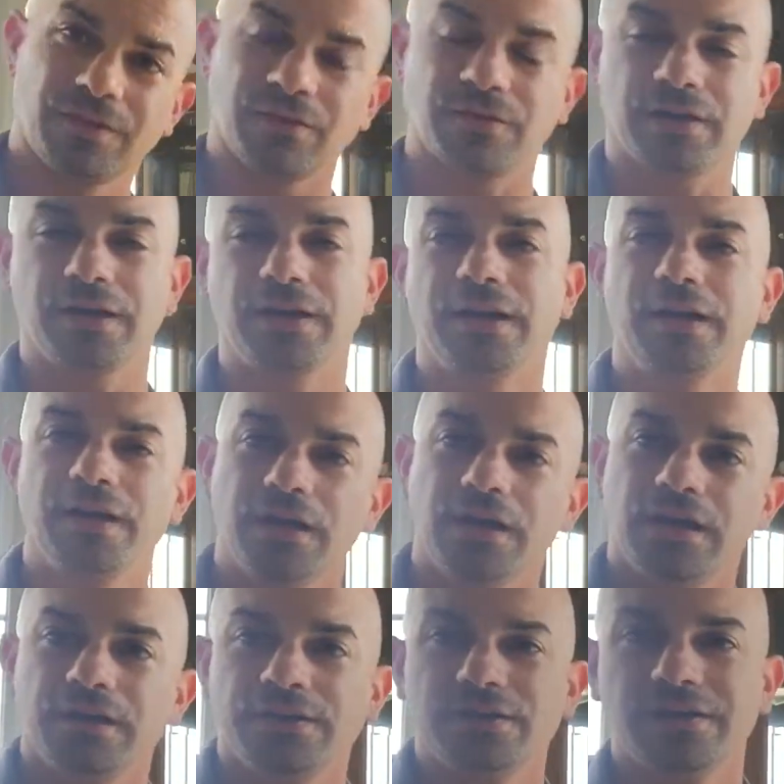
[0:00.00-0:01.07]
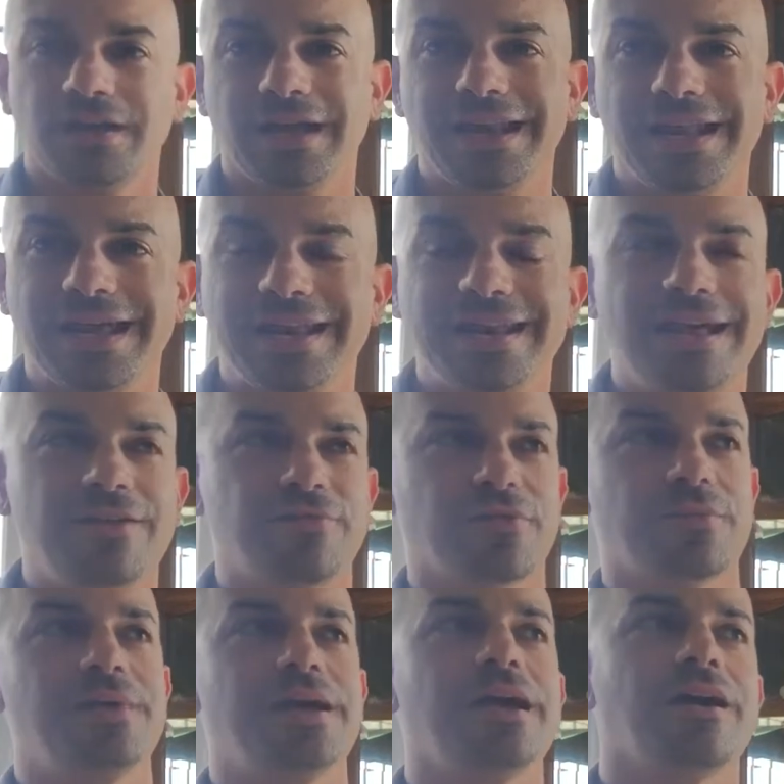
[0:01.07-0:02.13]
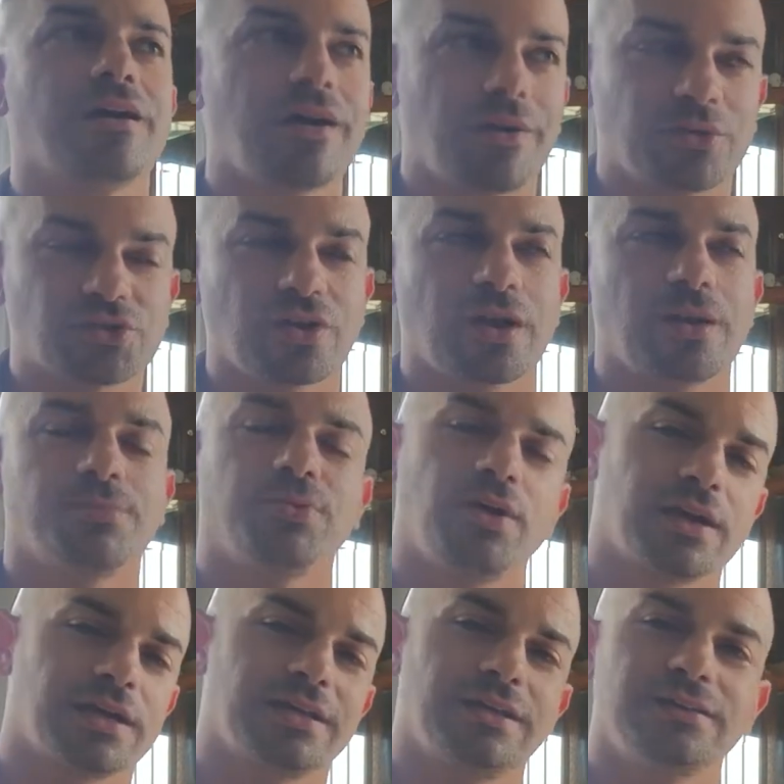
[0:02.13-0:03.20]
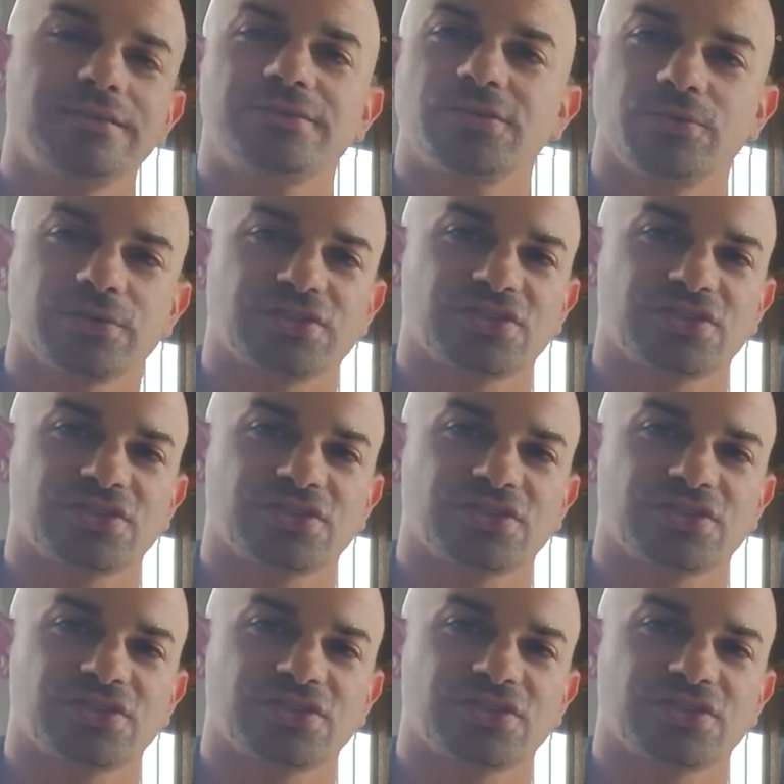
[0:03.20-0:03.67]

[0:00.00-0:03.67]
Okay, and then from there I would try to plug it into a